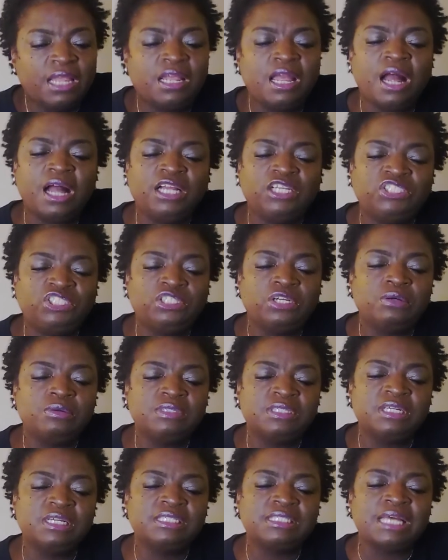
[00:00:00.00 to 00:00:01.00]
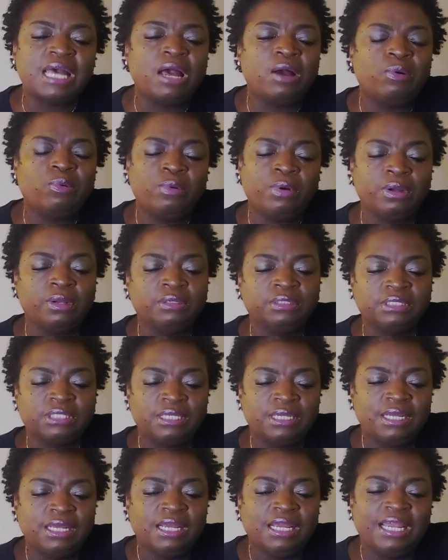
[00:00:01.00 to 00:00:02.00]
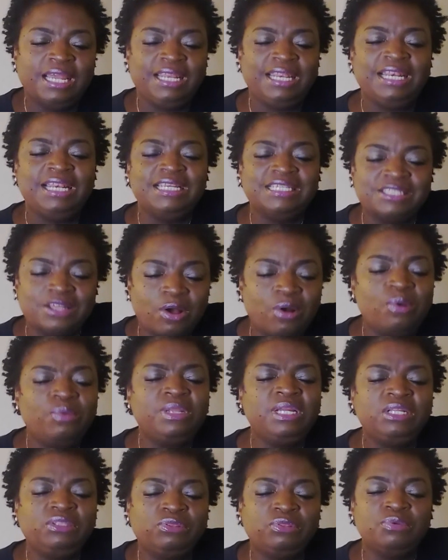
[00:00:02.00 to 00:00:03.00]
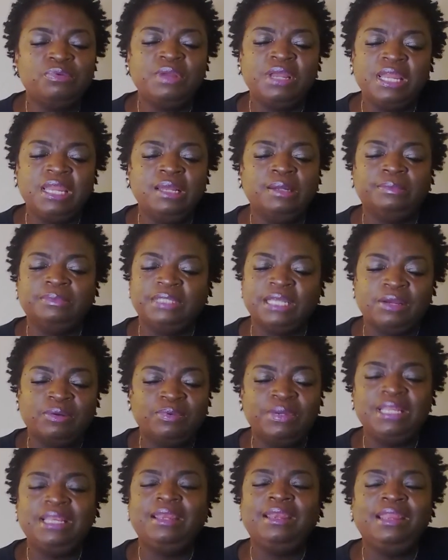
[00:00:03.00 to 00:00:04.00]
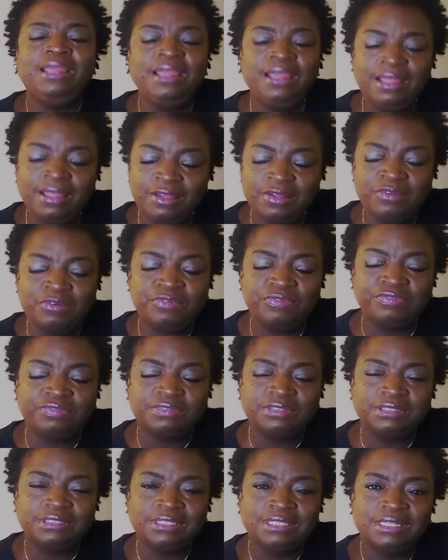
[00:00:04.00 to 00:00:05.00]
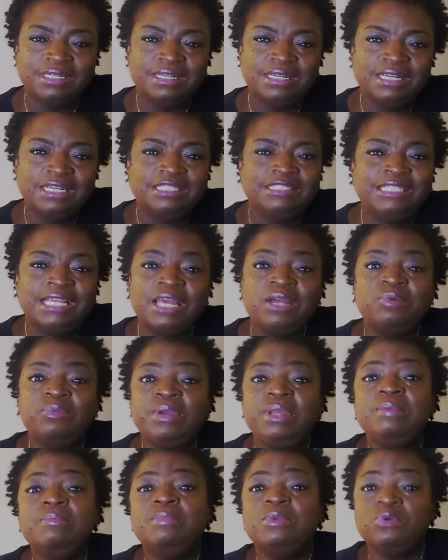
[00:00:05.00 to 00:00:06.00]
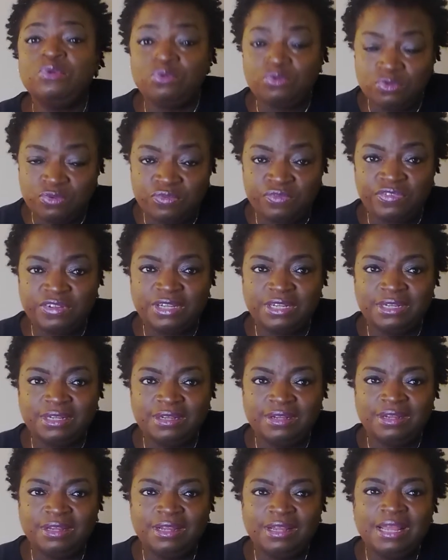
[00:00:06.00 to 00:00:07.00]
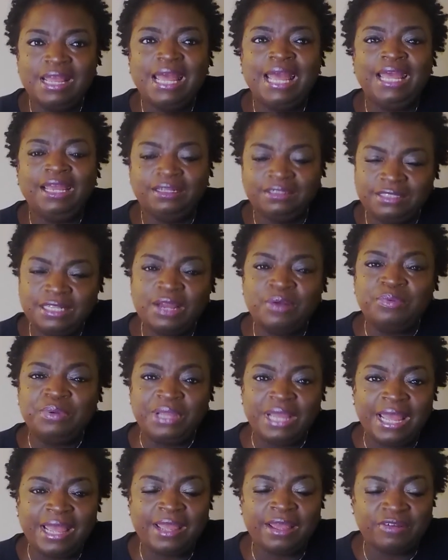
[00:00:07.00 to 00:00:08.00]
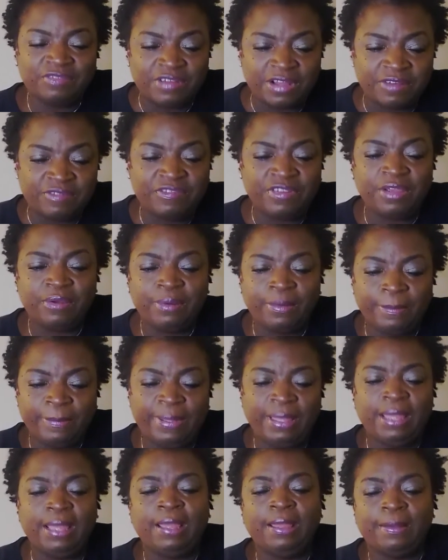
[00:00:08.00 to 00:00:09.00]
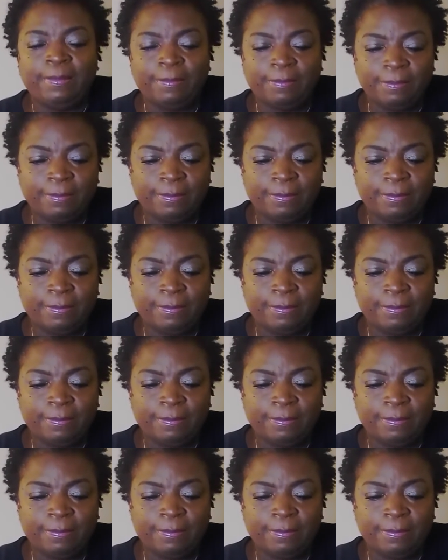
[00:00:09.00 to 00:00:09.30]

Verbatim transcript: God shows us our worth, and it is only through Him that we live, that we move, and that we have our very being.